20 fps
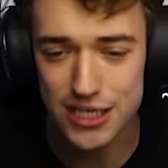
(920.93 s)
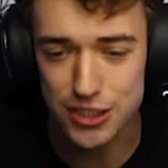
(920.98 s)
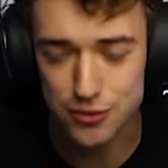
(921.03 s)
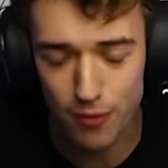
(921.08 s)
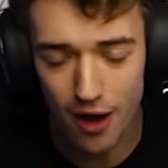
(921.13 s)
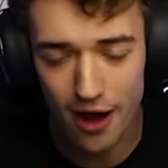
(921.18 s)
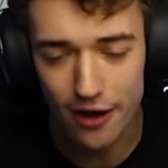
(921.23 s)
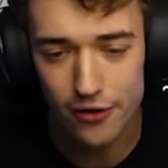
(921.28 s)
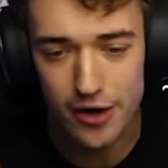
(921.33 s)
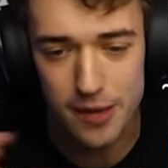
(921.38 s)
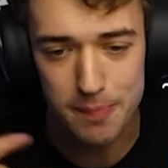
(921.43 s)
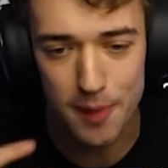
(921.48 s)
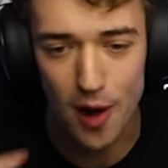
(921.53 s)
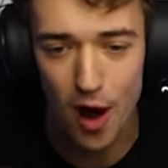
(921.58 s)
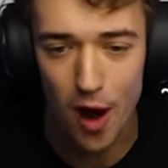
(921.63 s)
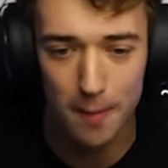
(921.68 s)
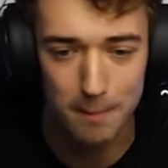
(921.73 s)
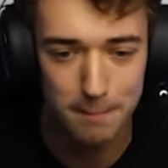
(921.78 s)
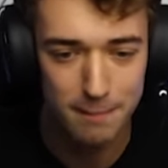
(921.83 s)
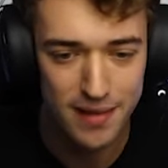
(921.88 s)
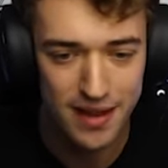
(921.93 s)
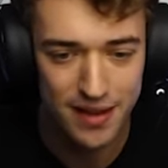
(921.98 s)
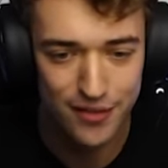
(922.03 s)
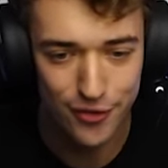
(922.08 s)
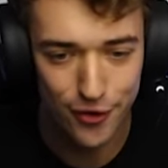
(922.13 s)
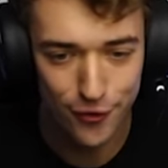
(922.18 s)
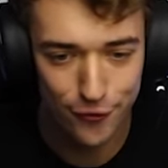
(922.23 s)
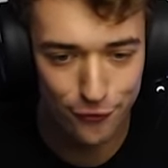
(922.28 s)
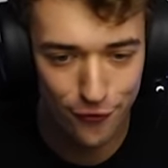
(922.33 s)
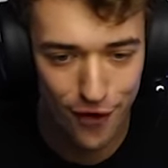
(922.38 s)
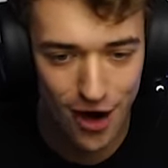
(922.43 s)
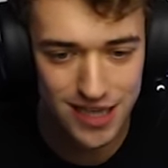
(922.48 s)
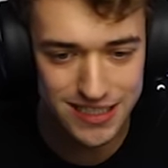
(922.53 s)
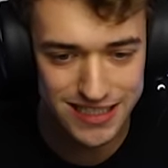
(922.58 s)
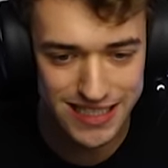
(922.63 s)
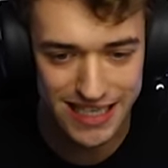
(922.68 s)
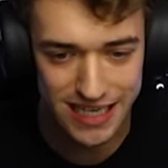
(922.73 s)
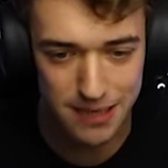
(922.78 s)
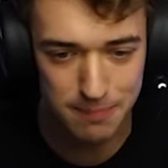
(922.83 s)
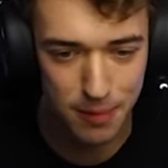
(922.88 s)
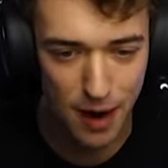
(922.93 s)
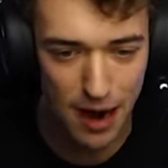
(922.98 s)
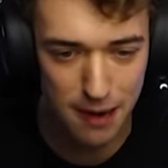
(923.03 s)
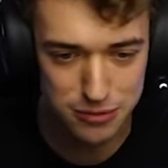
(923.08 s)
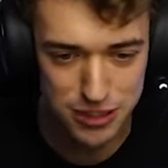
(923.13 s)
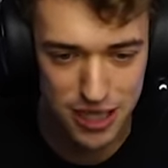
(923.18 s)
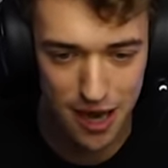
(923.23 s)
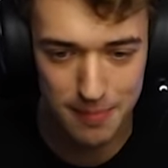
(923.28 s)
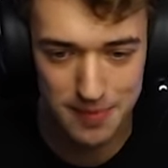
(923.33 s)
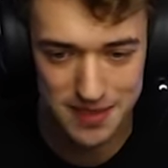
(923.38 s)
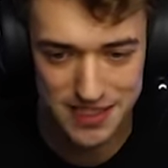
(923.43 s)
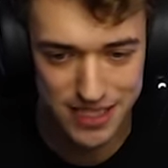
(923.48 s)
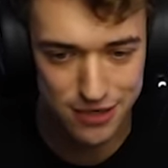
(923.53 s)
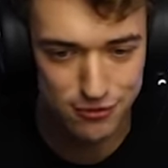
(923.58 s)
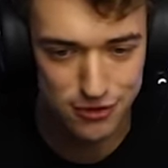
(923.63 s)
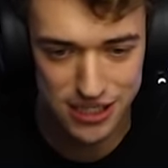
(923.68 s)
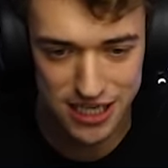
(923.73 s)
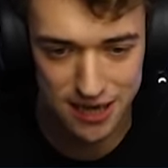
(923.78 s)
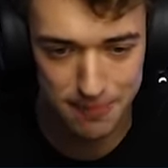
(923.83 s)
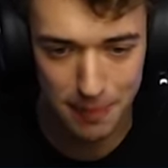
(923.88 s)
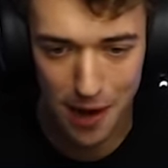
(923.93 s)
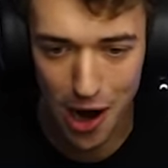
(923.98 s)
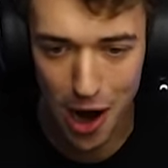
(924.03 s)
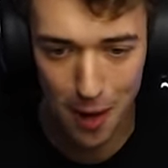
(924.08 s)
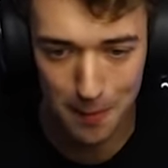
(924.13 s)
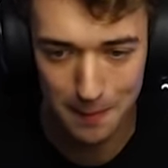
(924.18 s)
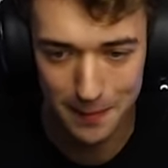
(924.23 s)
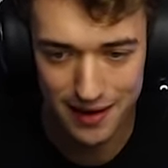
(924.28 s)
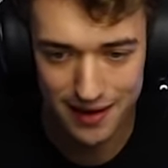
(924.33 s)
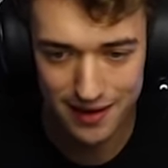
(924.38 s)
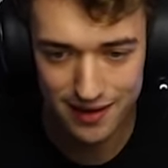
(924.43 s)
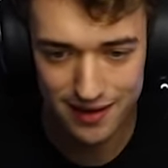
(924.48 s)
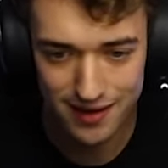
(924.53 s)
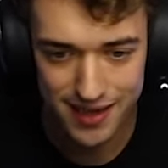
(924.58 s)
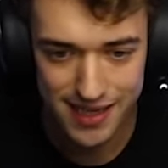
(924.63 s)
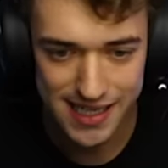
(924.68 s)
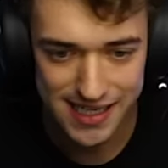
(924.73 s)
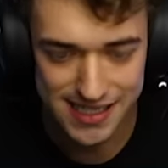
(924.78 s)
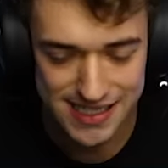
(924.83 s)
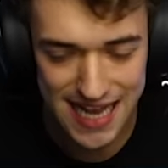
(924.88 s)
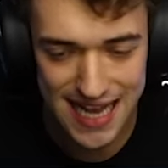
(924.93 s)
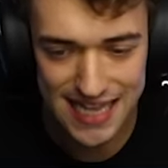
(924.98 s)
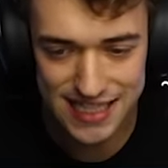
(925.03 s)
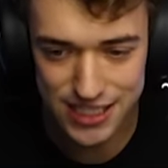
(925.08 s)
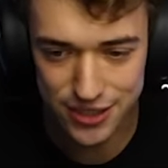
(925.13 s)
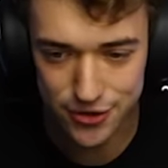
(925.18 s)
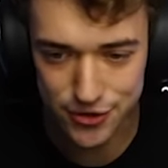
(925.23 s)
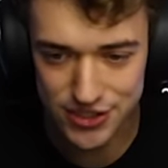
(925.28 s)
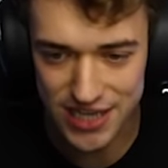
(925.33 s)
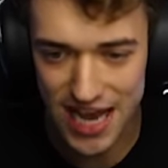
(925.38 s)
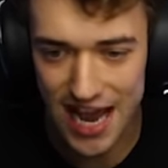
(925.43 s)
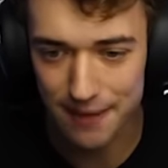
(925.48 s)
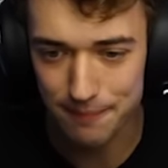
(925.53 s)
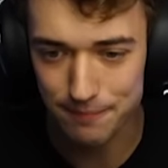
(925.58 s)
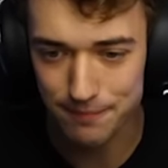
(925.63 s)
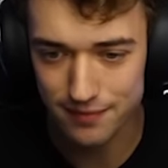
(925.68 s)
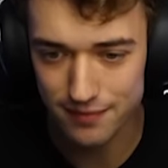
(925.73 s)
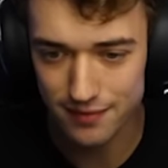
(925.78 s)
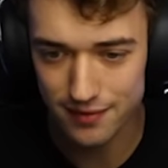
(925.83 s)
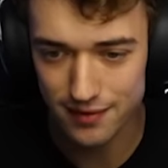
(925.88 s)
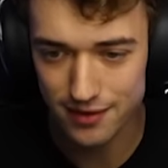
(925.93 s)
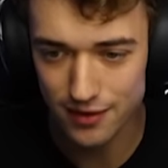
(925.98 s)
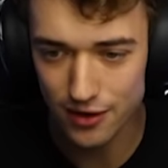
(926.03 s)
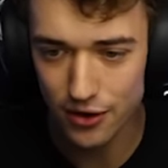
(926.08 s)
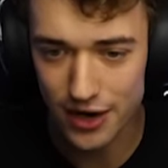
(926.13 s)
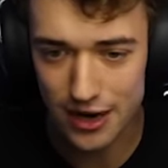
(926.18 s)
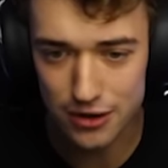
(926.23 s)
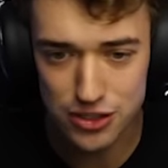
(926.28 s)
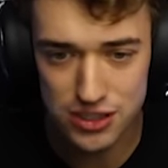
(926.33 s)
I swallowed a bomb. The first thing that pops up is seriously a bomb. Is that serious? Yeah. Not